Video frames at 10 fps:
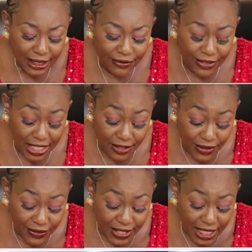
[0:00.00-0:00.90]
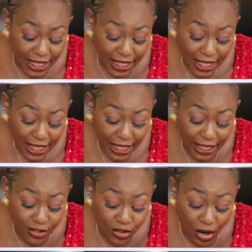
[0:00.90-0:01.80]
Verse 15.
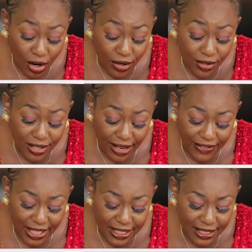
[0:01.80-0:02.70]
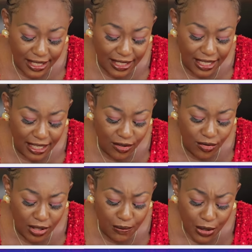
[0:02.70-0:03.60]
And Saul's servant said
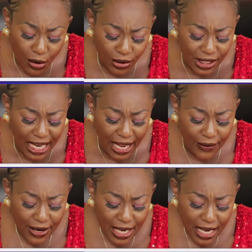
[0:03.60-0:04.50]
unto him, Behold now,